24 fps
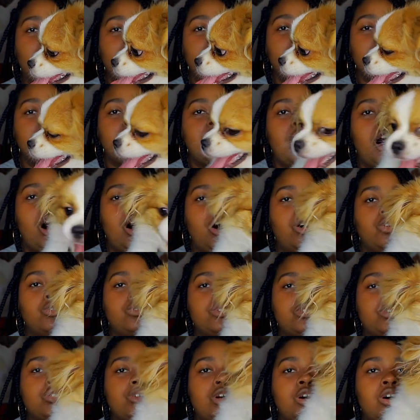of in this
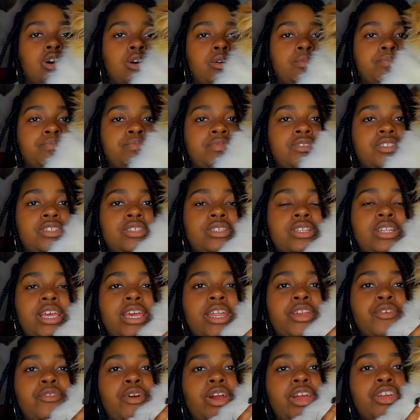house. Um, this
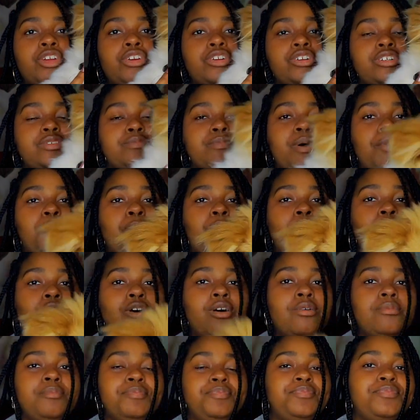lady right here is my
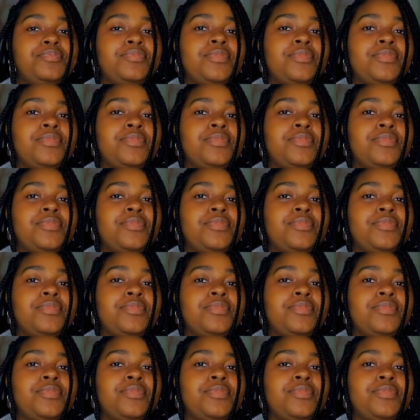mom.